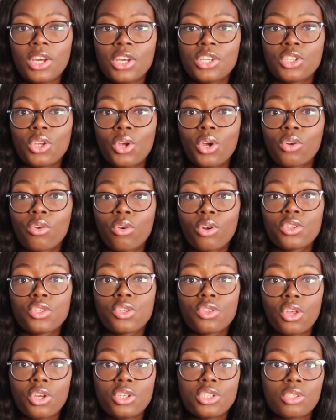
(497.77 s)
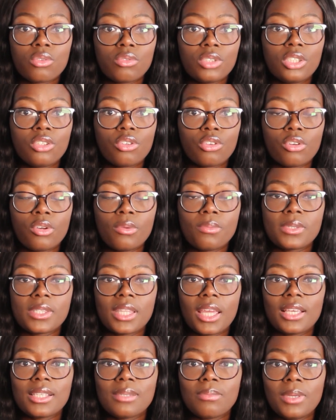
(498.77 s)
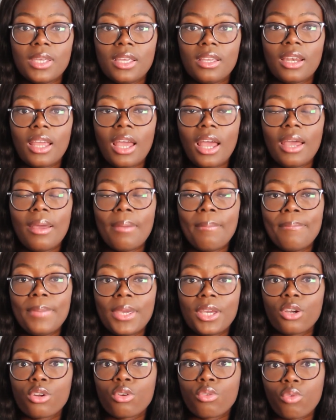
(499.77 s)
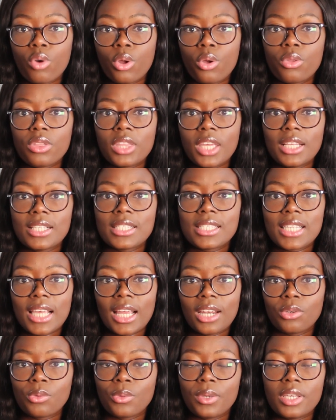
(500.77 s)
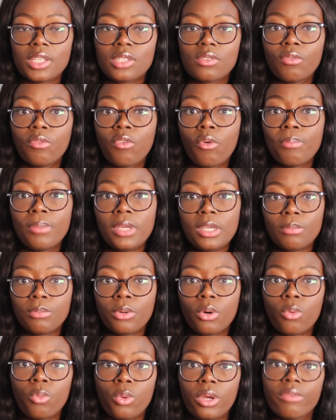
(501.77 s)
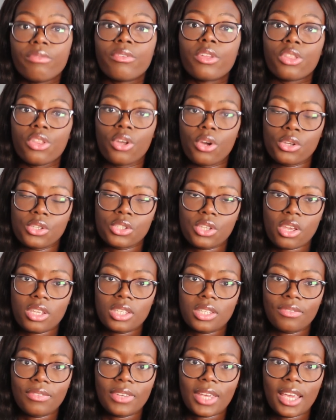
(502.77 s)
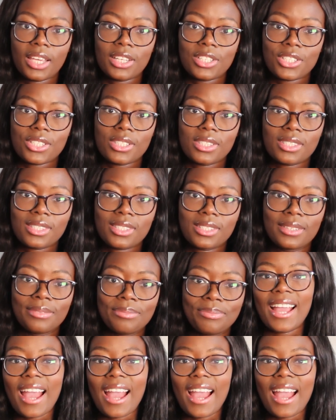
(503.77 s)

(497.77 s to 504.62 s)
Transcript: So across those three groups, there has been a bigger growth in salaries for people with those certifications certifications.